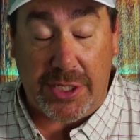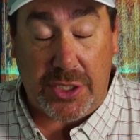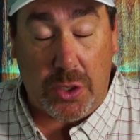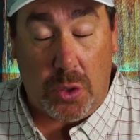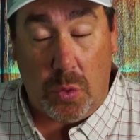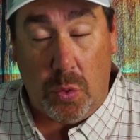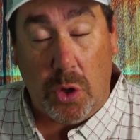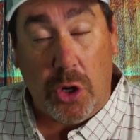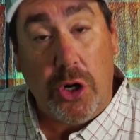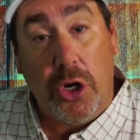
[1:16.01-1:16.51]

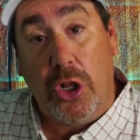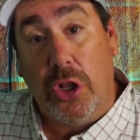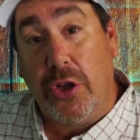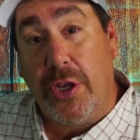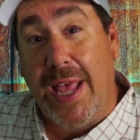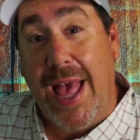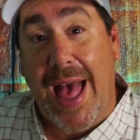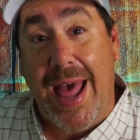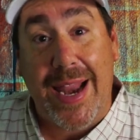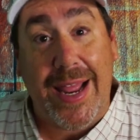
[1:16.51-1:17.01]
So we're gonna
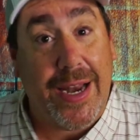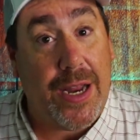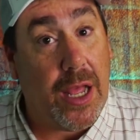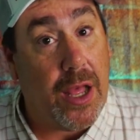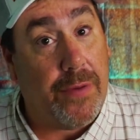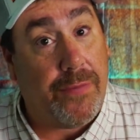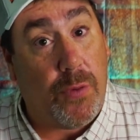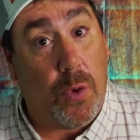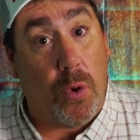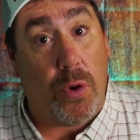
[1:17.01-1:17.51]
look at it,
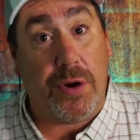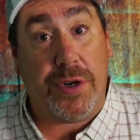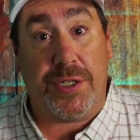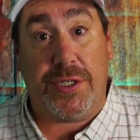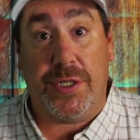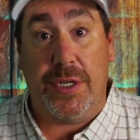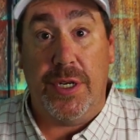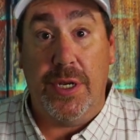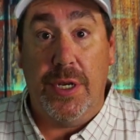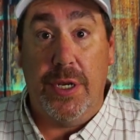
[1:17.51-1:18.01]
of
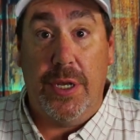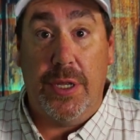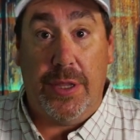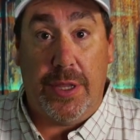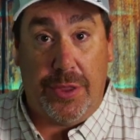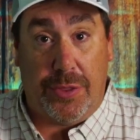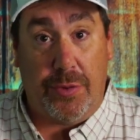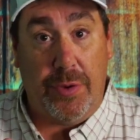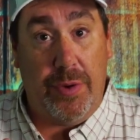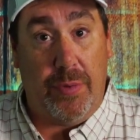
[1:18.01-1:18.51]
course,
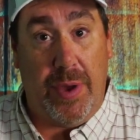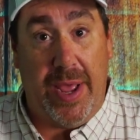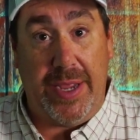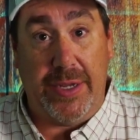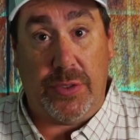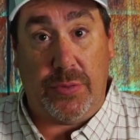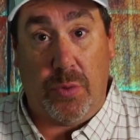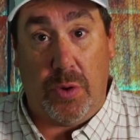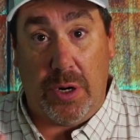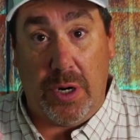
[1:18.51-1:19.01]
the three
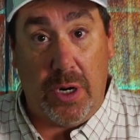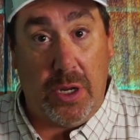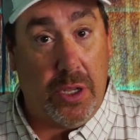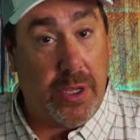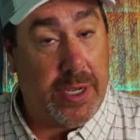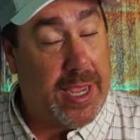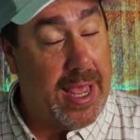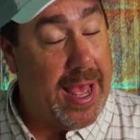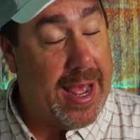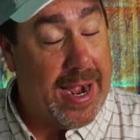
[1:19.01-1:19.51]
ways. We're gonna
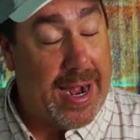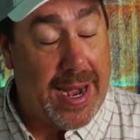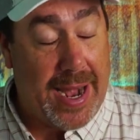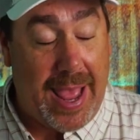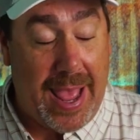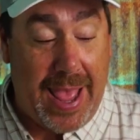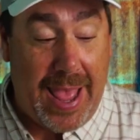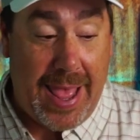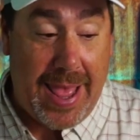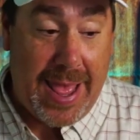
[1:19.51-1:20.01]
look at
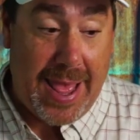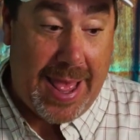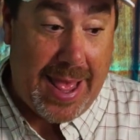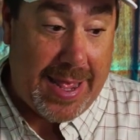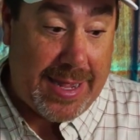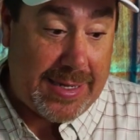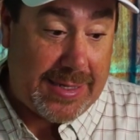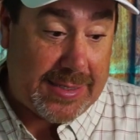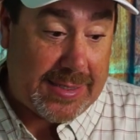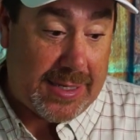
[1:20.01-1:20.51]
it
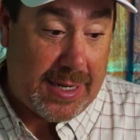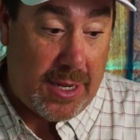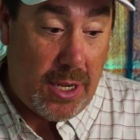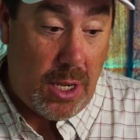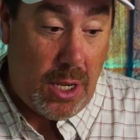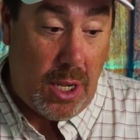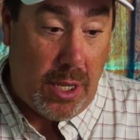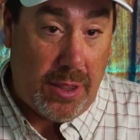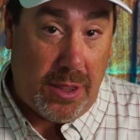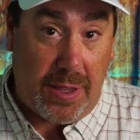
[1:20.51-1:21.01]
as
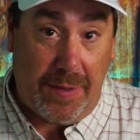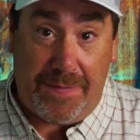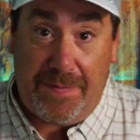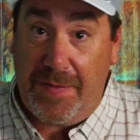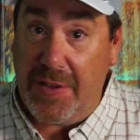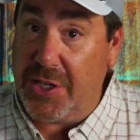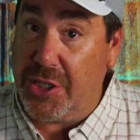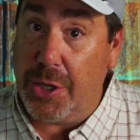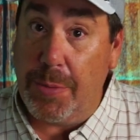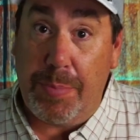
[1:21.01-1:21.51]
the
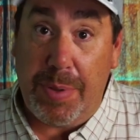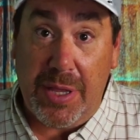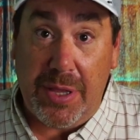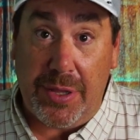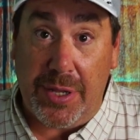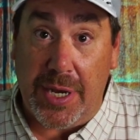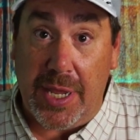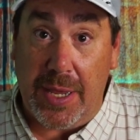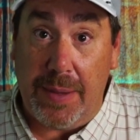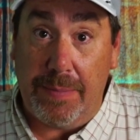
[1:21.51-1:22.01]

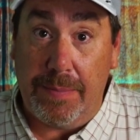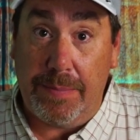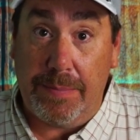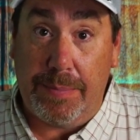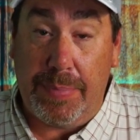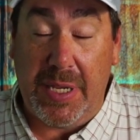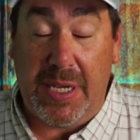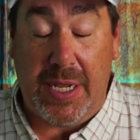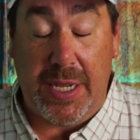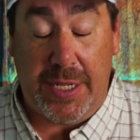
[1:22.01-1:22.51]
fishability,
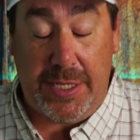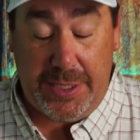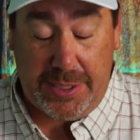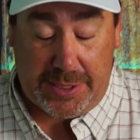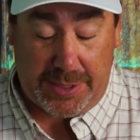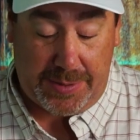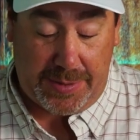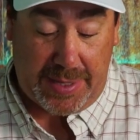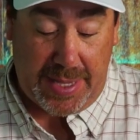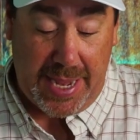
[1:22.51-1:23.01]

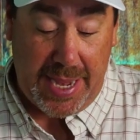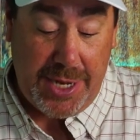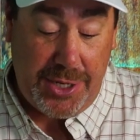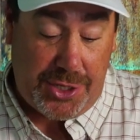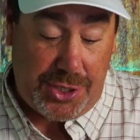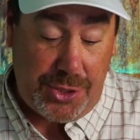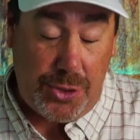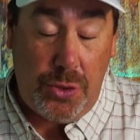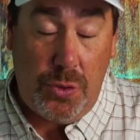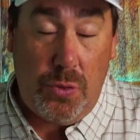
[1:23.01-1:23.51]
because they
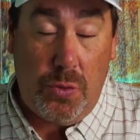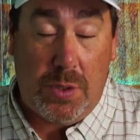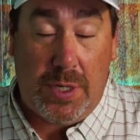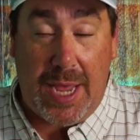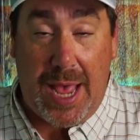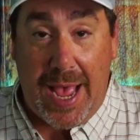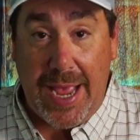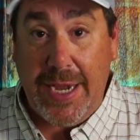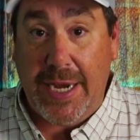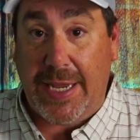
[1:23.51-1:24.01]
do
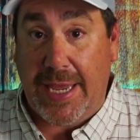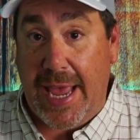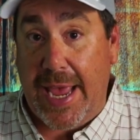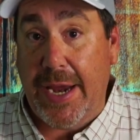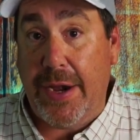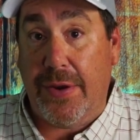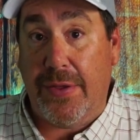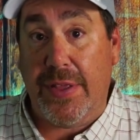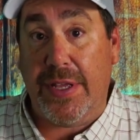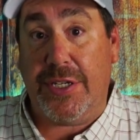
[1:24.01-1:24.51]
kinda
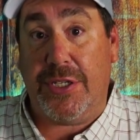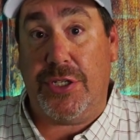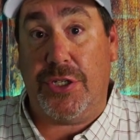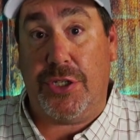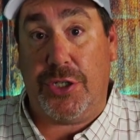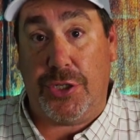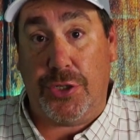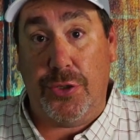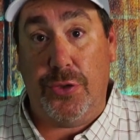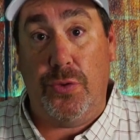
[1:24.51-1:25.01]
cater this
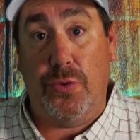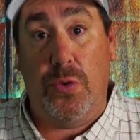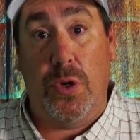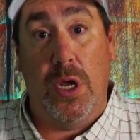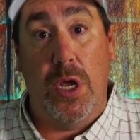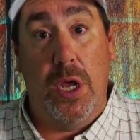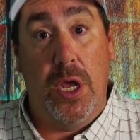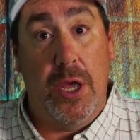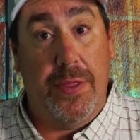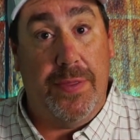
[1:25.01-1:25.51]
to
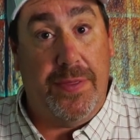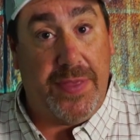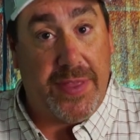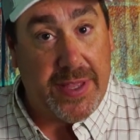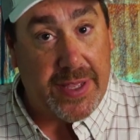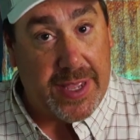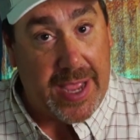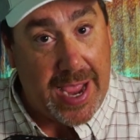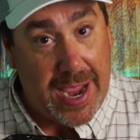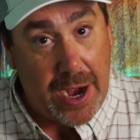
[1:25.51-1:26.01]

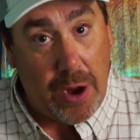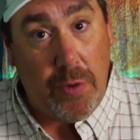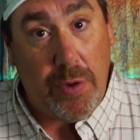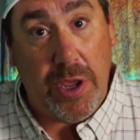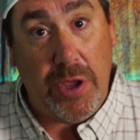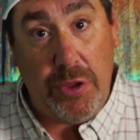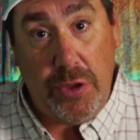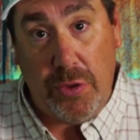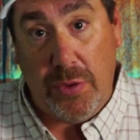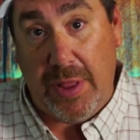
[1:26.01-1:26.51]
the
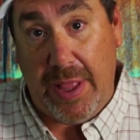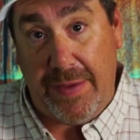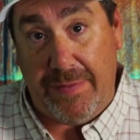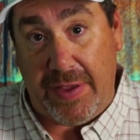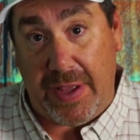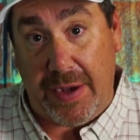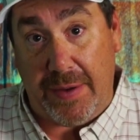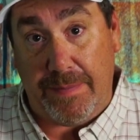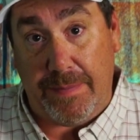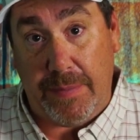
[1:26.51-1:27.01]
area you live
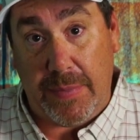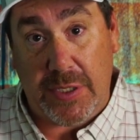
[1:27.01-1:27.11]
in.